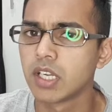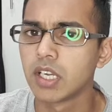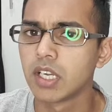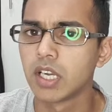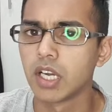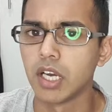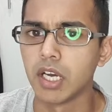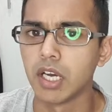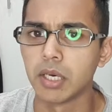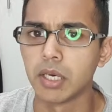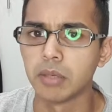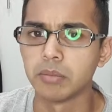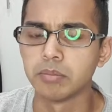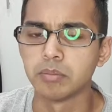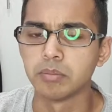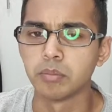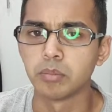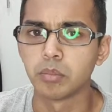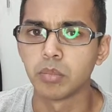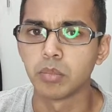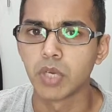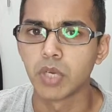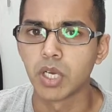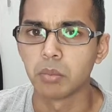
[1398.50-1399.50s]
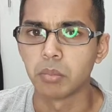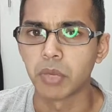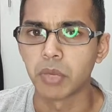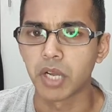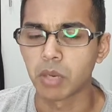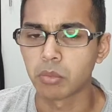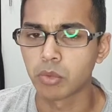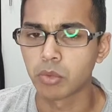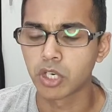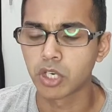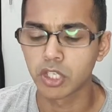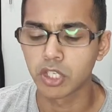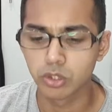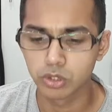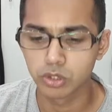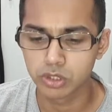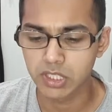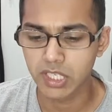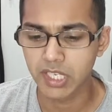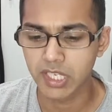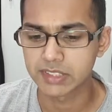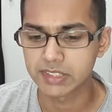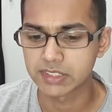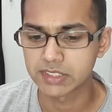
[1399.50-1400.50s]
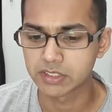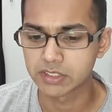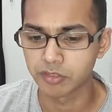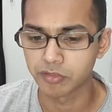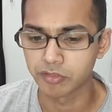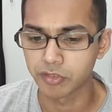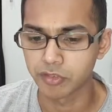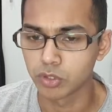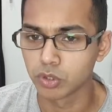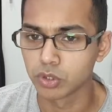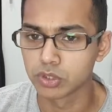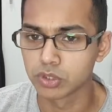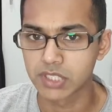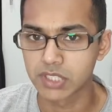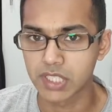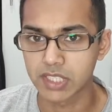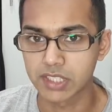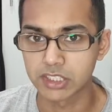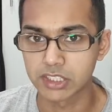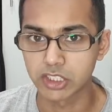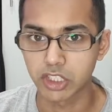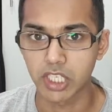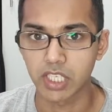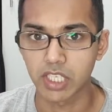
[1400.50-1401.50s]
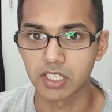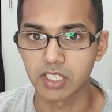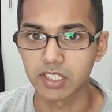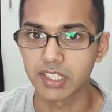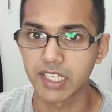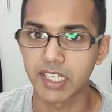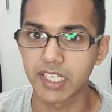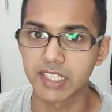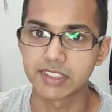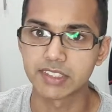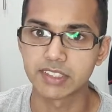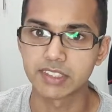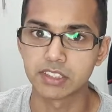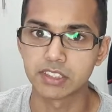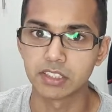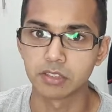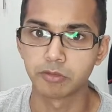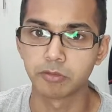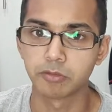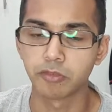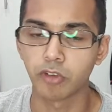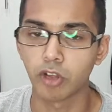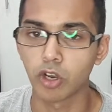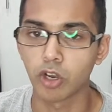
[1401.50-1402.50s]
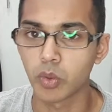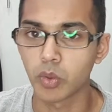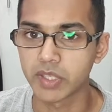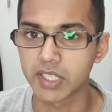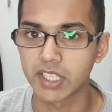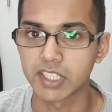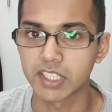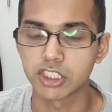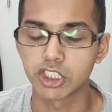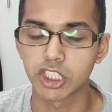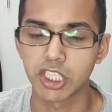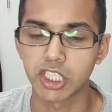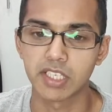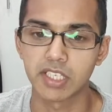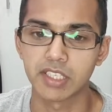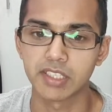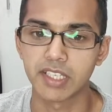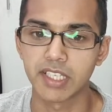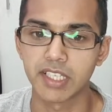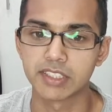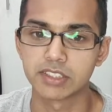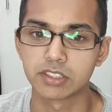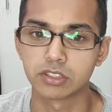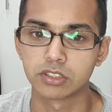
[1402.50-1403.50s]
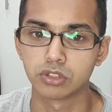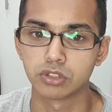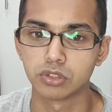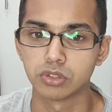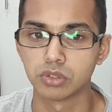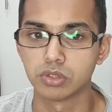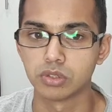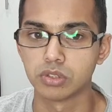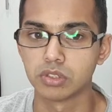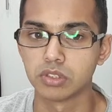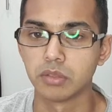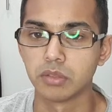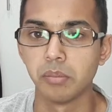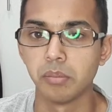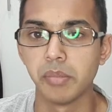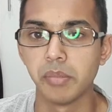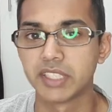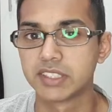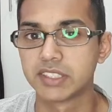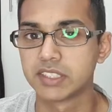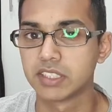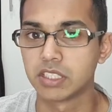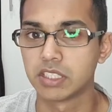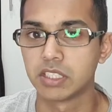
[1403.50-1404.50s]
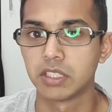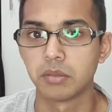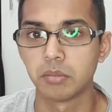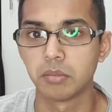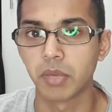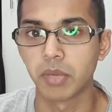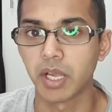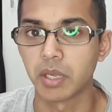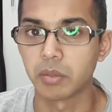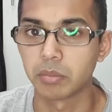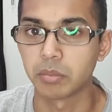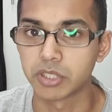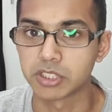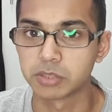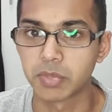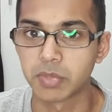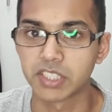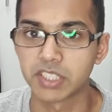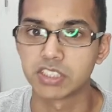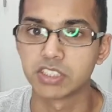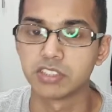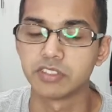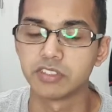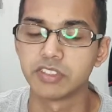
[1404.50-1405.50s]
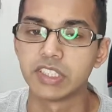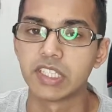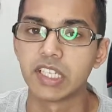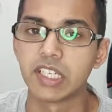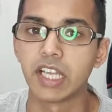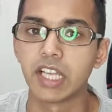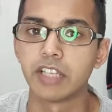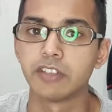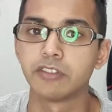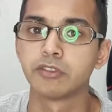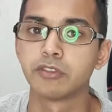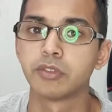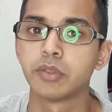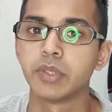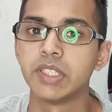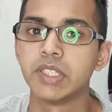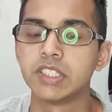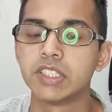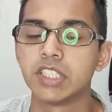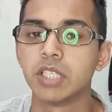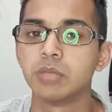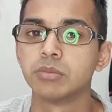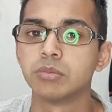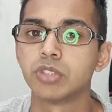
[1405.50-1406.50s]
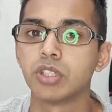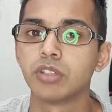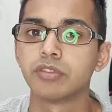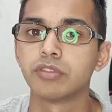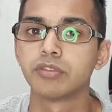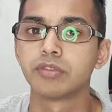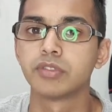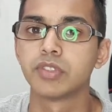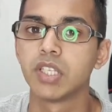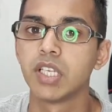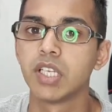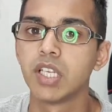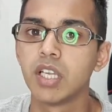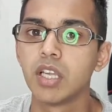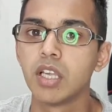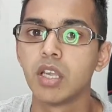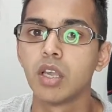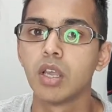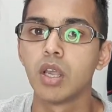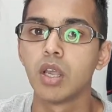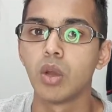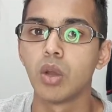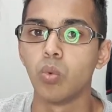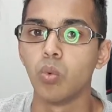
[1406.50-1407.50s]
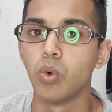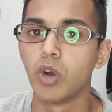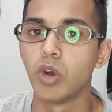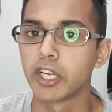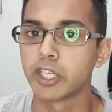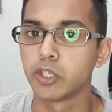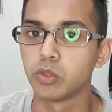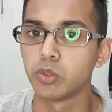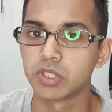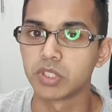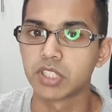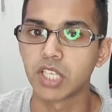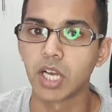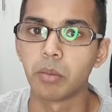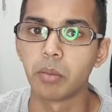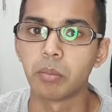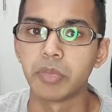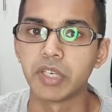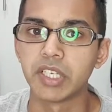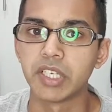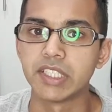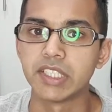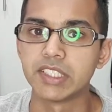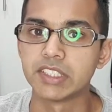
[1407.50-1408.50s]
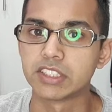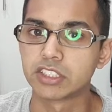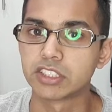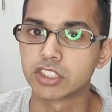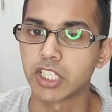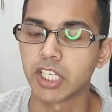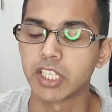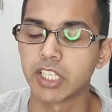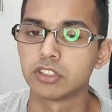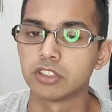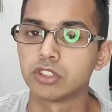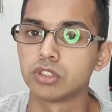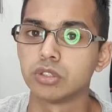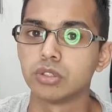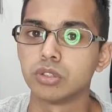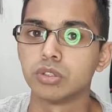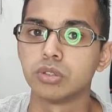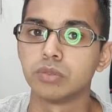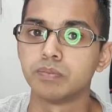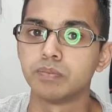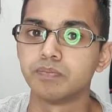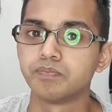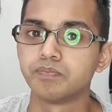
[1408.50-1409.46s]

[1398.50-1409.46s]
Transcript: Um, but I'm going to utilize the views that the channel gets, the following that the channel gets, to better my perspective in life in terms of working with companies, trying to